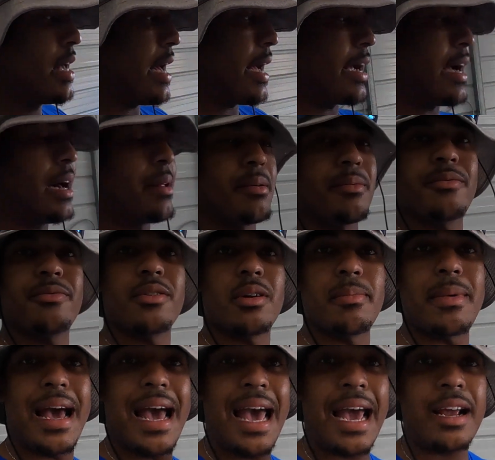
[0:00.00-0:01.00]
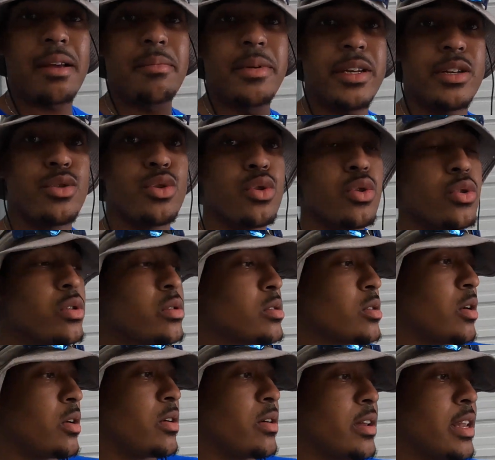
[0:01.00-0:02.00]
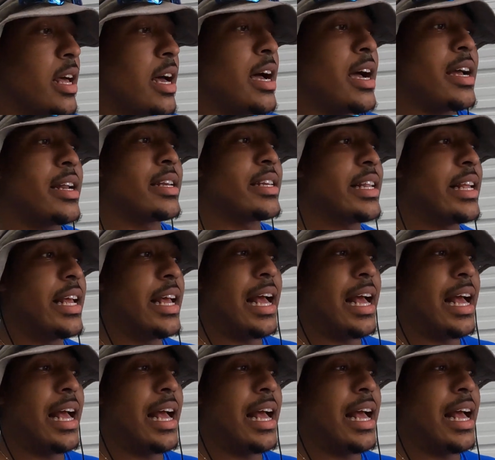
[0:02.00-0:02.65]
I got them from Acme Tools online.